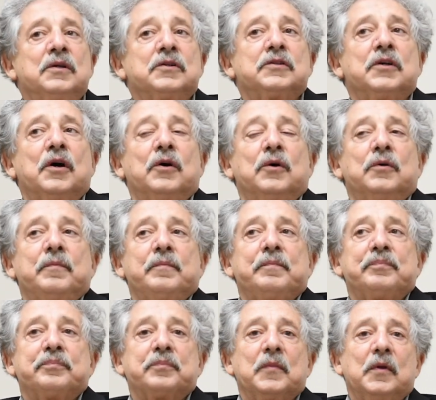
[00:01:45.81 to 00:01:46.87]
So
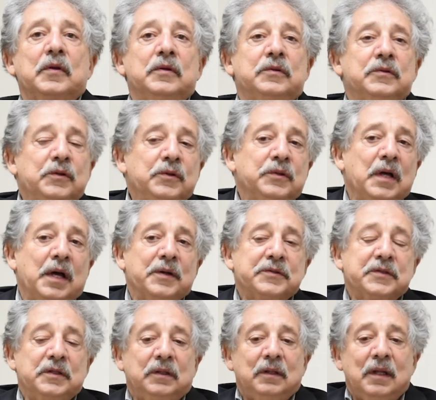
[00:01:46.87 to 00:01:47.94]
in
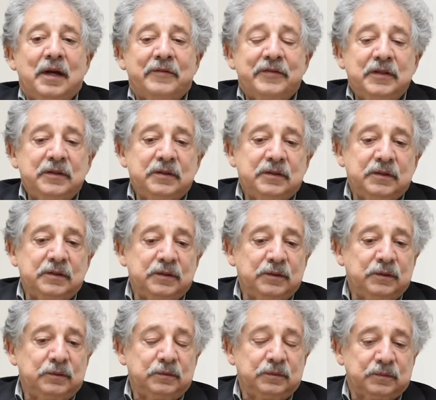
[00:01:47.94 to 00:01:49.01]
2011
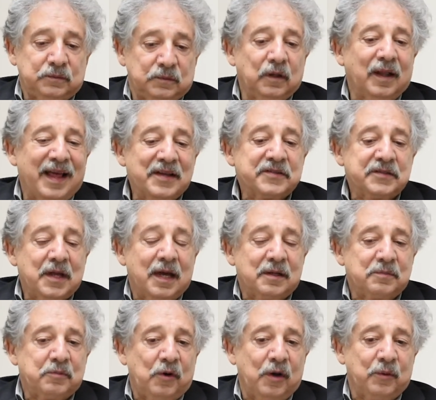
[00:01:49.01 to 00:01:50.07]
to the last
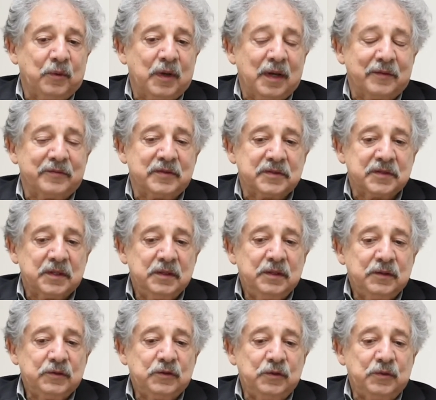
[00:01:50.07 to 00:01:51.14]
data point we have is
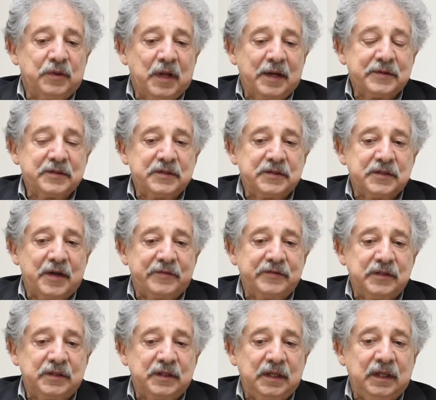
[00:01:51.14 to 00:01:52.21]

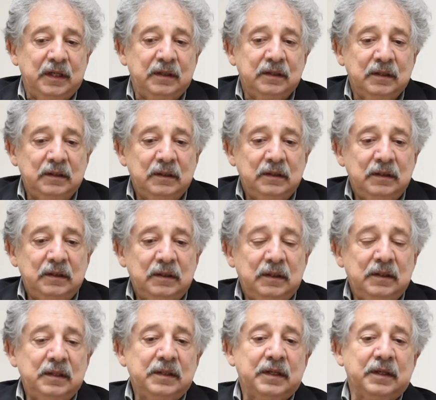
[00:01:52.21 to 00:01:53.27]
2017.
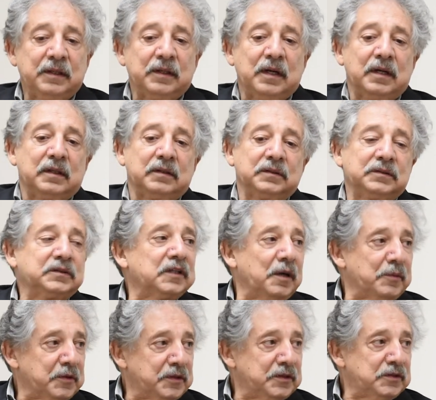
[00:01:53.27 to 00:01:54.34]
Here are
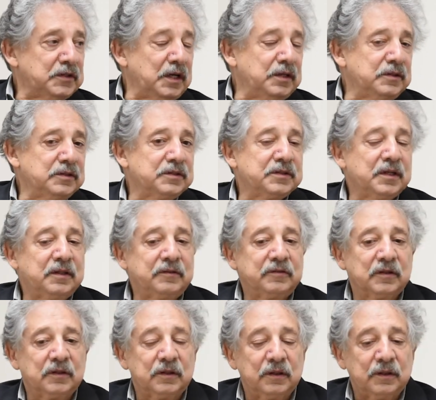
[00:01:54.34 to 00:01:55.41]
some of the changes that have
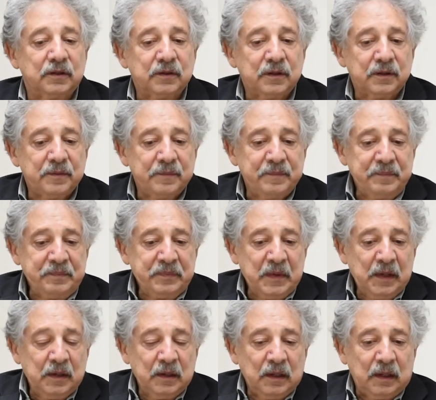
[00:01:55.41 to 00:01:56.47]
occurred.
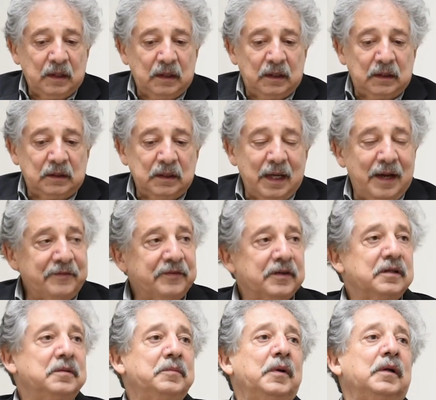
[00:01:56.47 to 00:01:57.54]

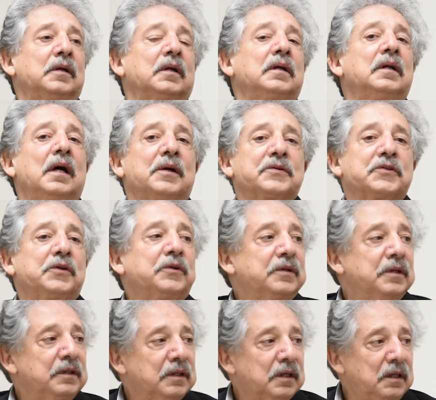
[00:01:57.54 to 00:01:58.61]
African American household
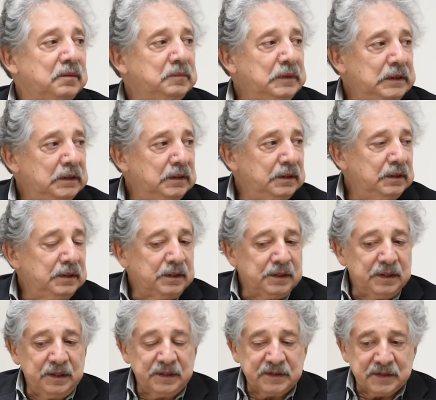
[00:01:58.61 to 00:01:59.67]
income
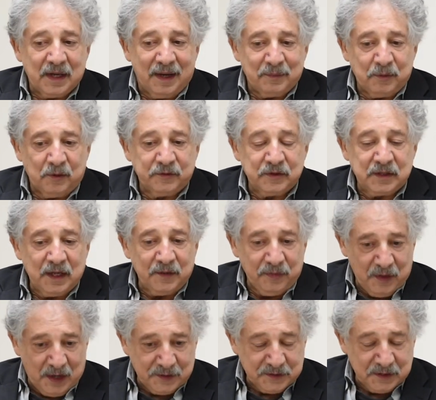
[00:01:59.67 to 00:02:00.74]
is up over
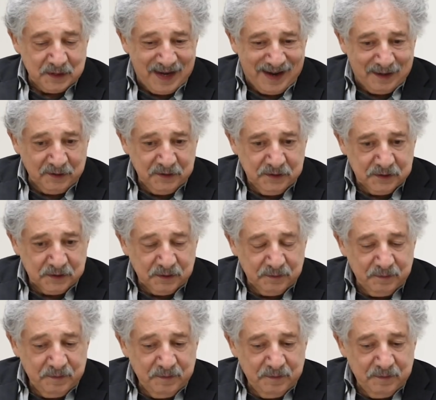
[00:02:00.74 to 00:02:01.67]
$10,000.